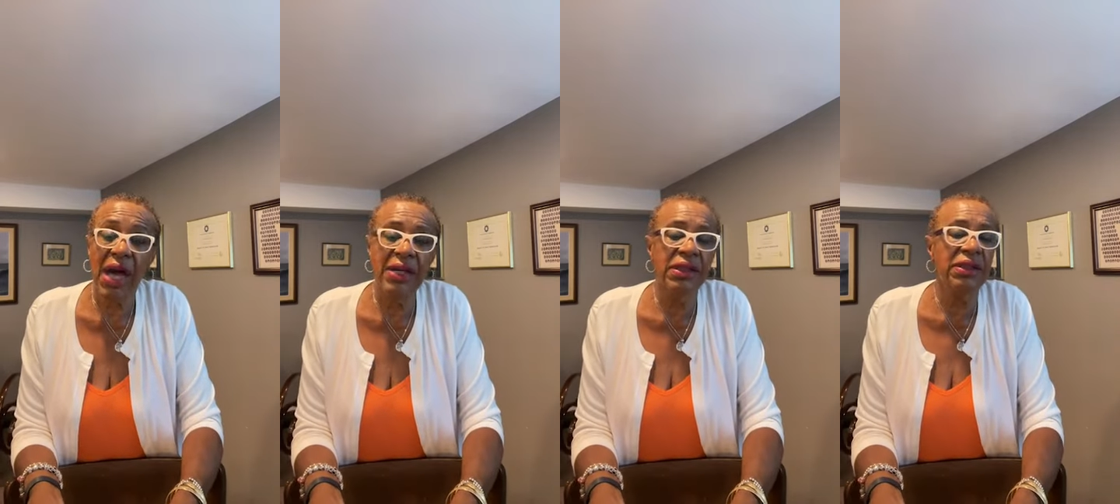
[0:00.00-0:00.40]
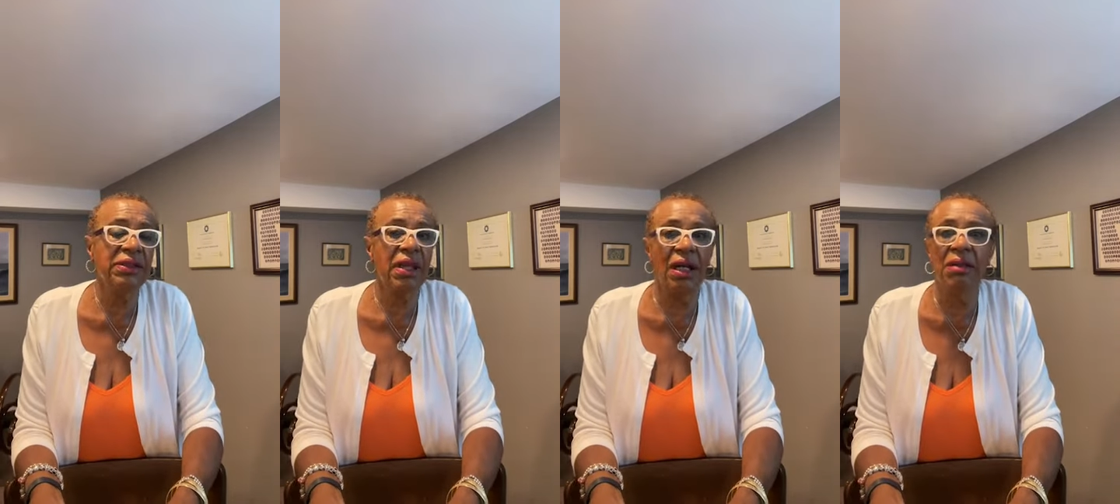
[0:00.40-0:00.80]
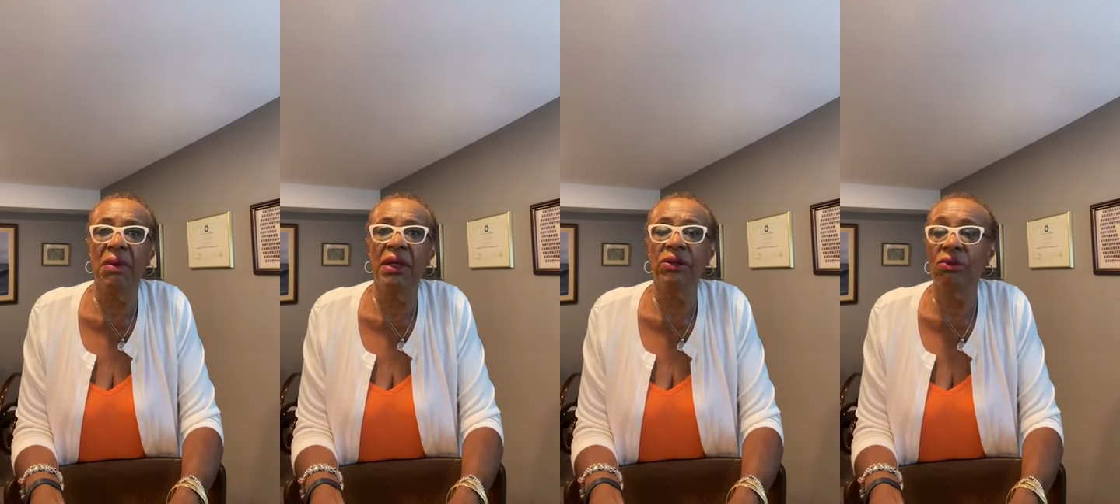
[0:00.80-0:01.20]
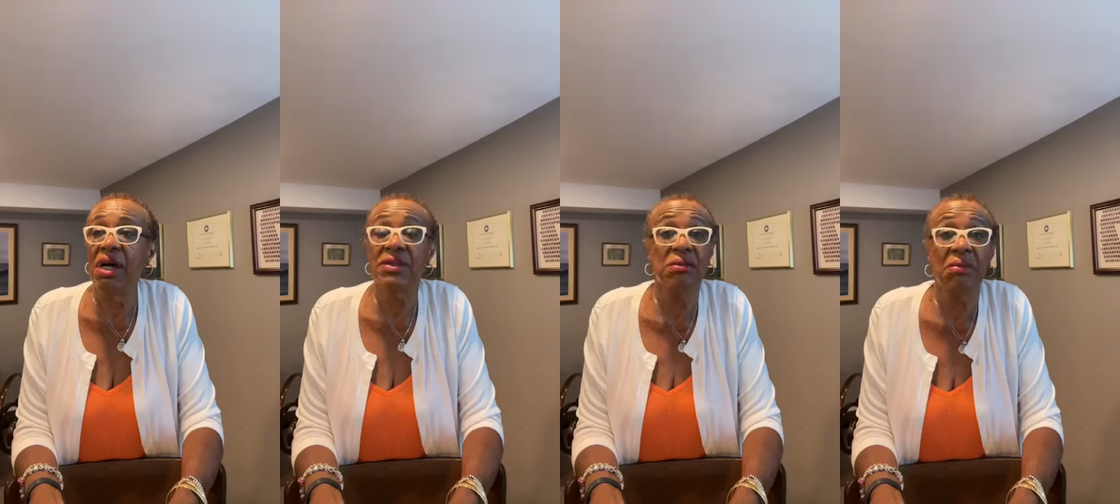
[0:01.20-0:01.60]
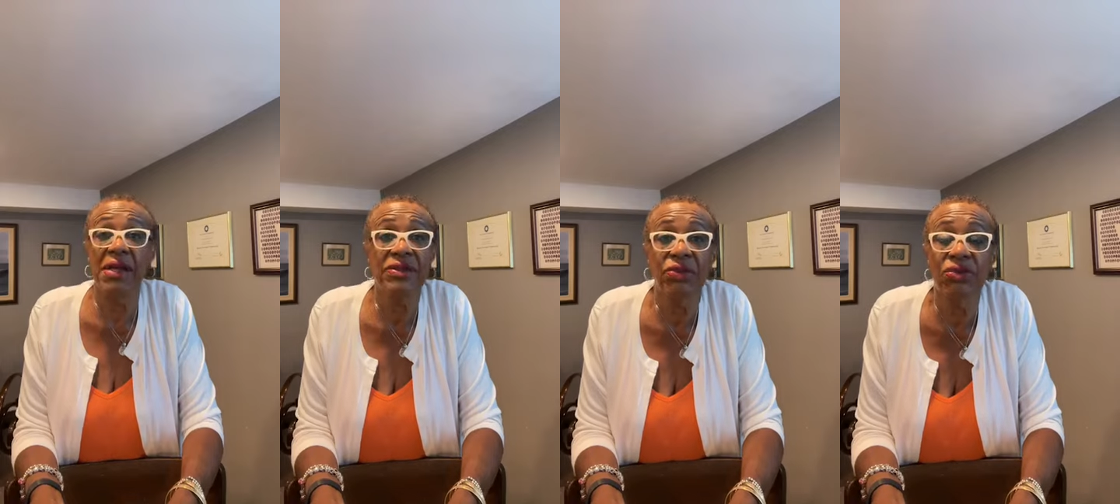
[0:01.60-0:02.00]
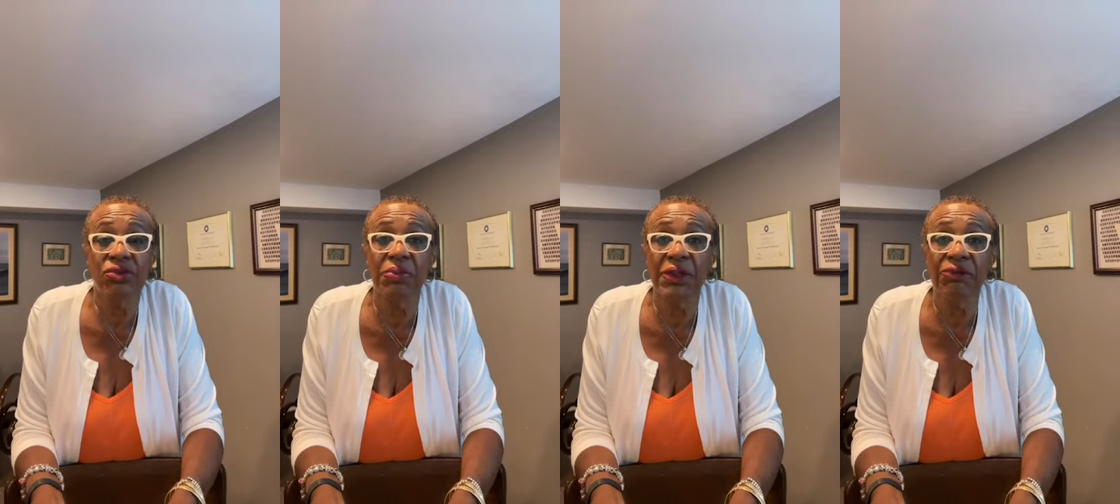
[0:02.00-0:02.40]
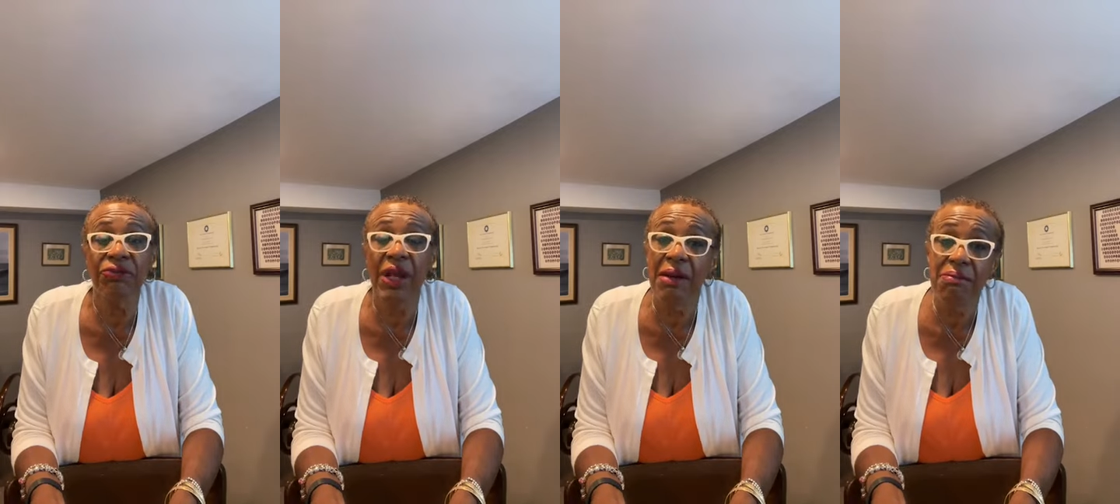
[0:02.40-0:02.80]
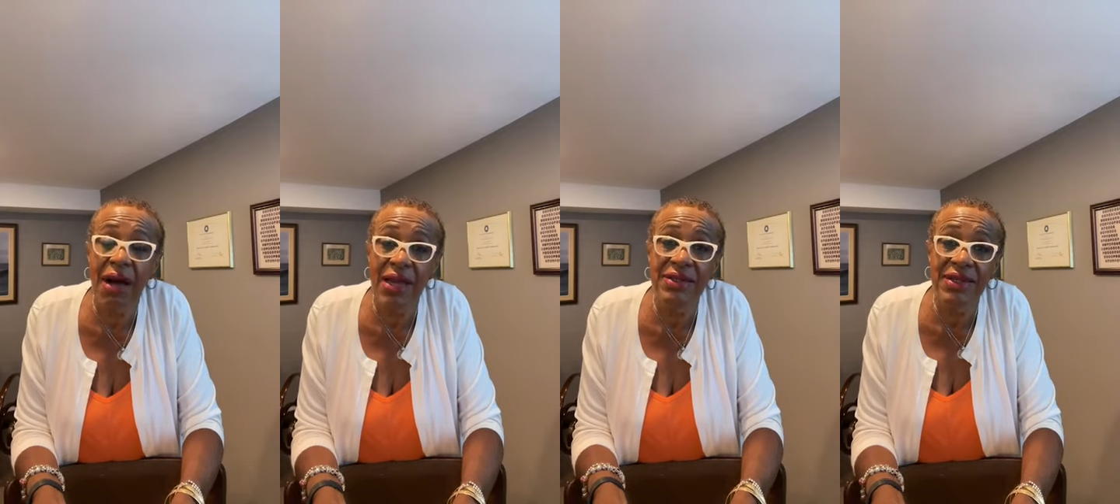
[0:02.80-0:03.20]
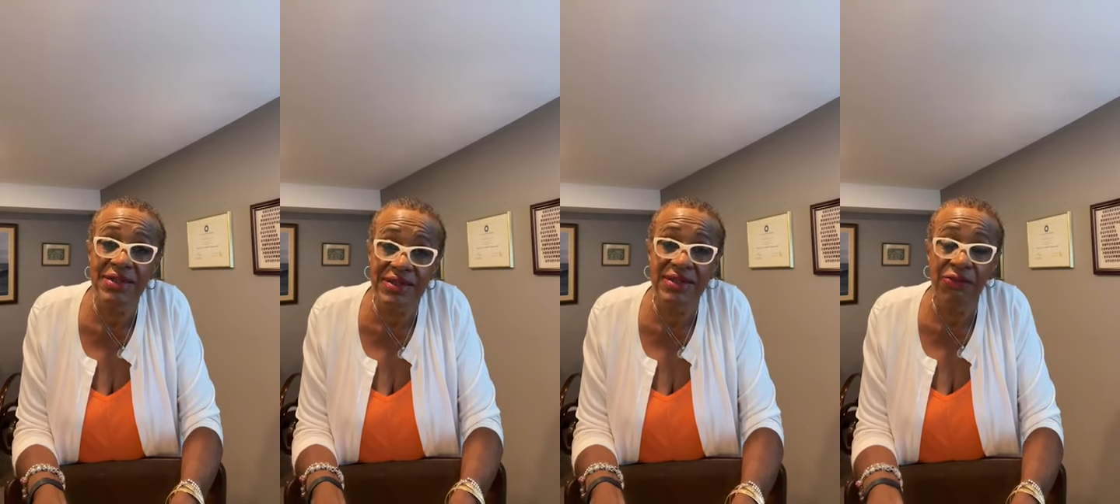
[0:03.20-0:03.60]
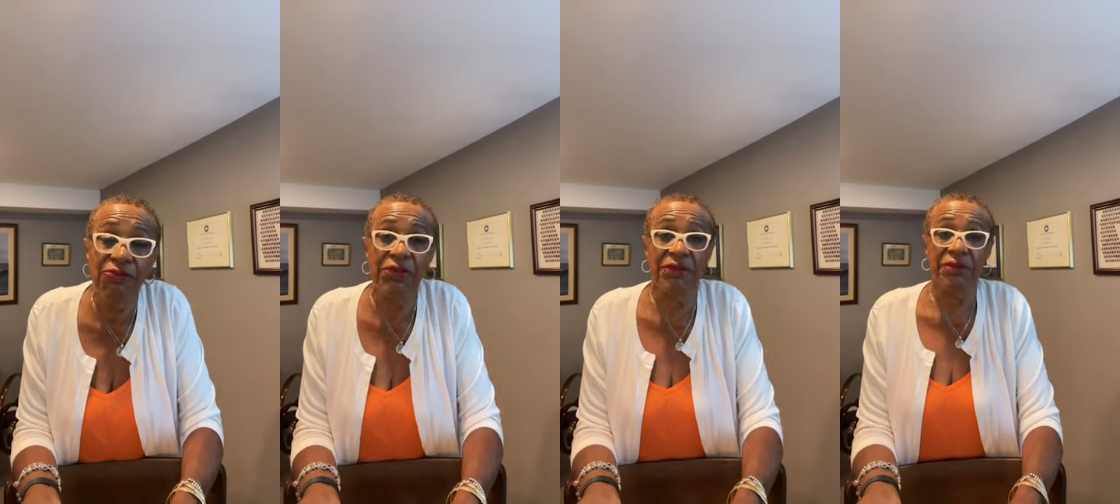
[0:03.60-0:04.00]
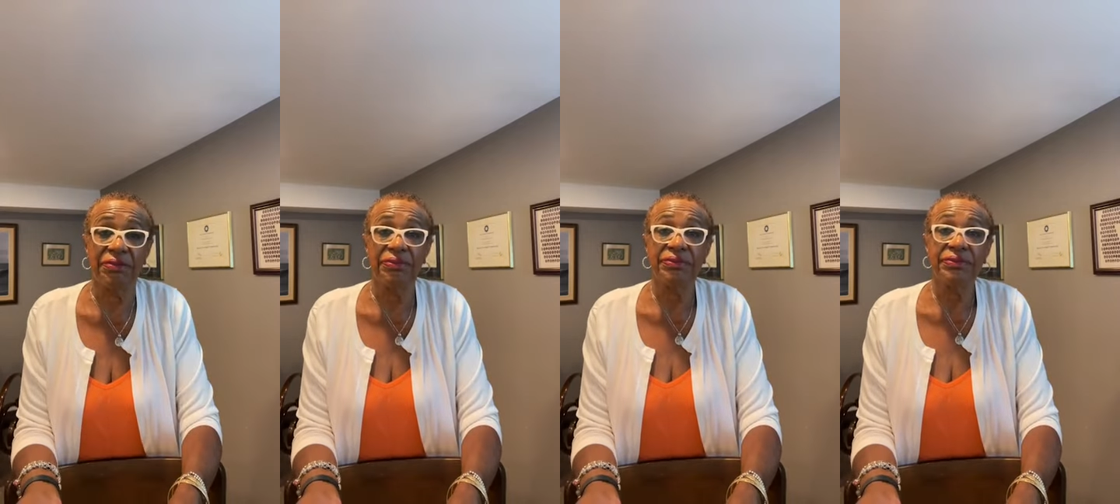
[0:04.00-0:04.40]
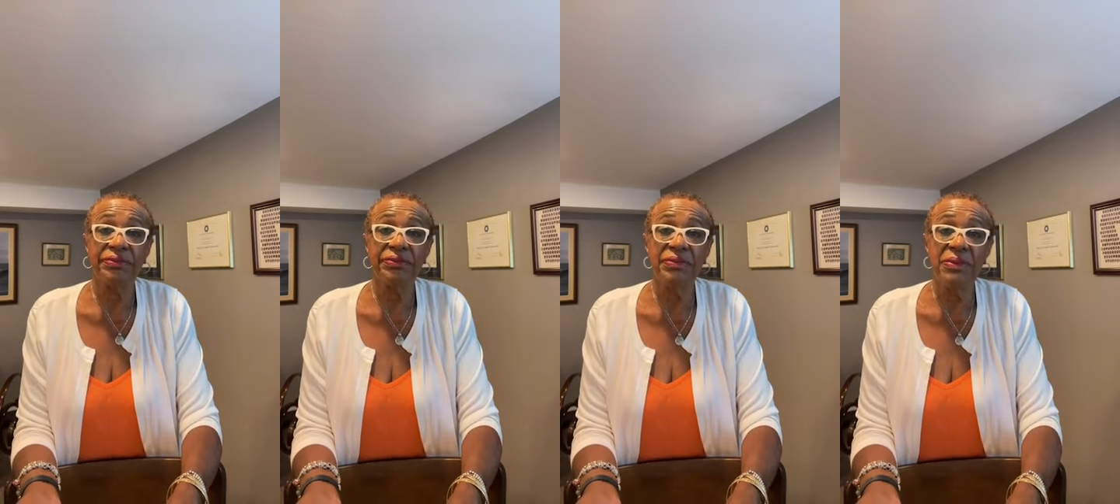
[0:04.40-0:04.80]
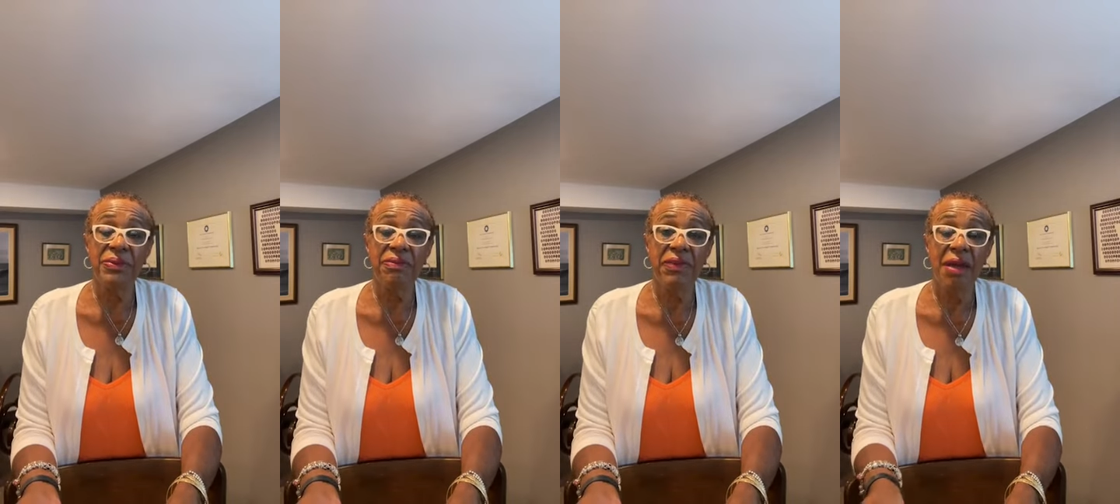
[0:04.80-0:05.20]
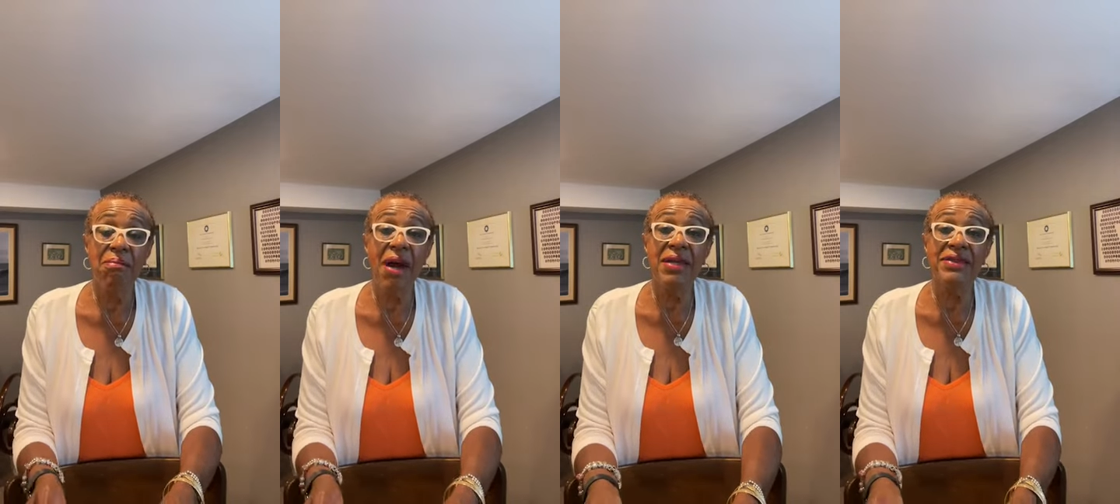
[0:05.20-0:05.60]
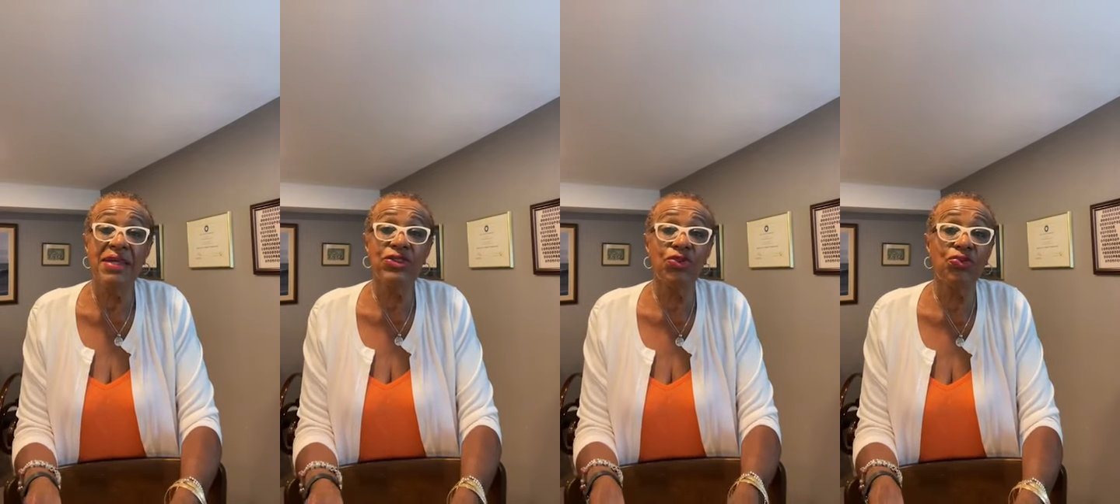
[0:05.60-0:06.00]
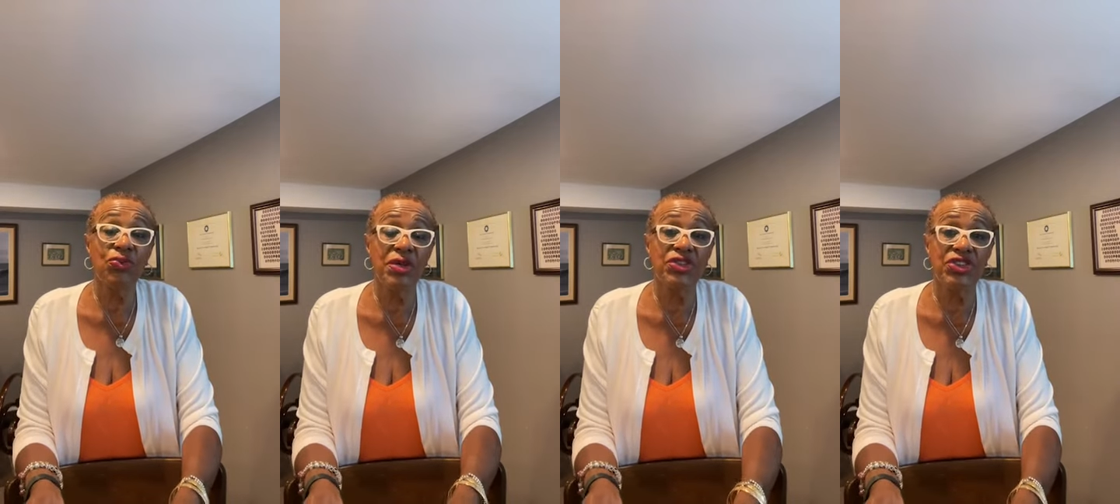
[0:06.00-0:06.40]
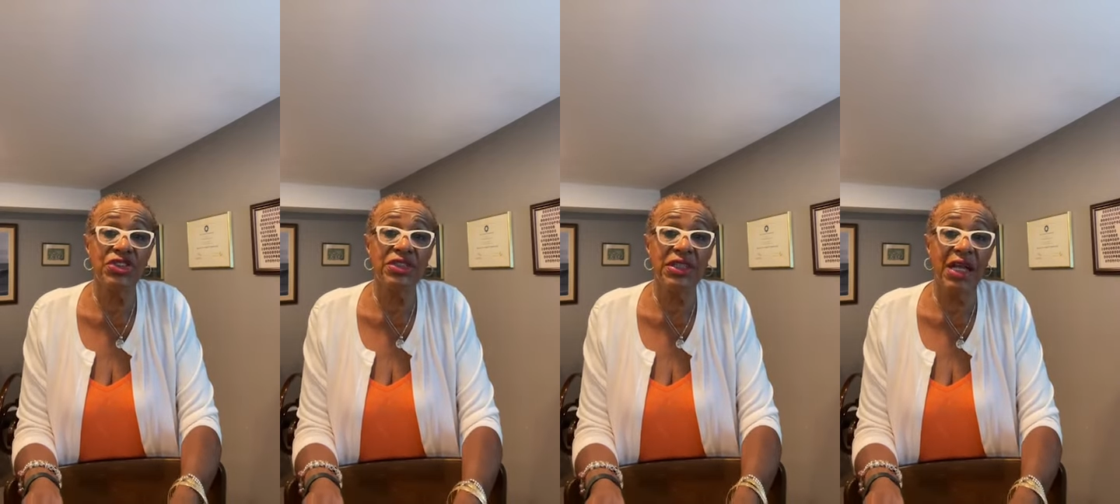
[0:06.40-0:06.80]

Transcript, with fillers: I didn't tell him I know. I said, mine is going to be different. And mine is different. Mine takes you through a journey.